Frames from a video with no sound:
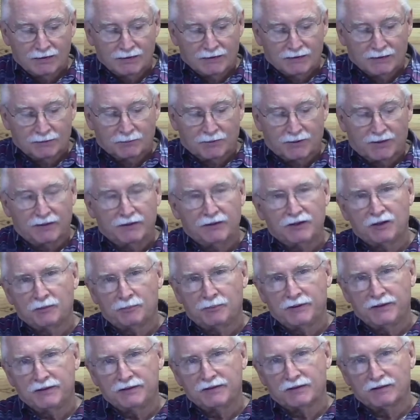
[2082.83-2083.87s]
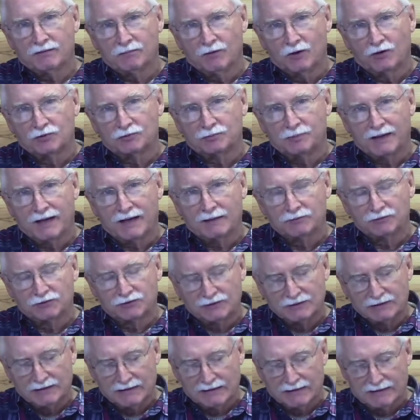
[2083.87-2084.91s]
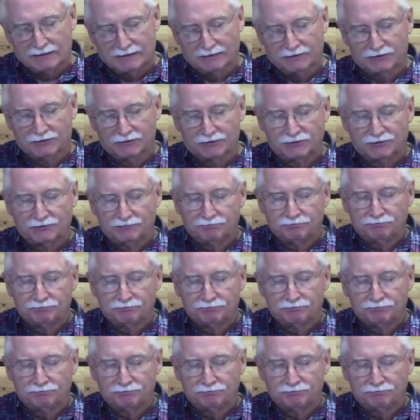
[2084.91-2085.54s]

But in the opinion of most Bible scholars,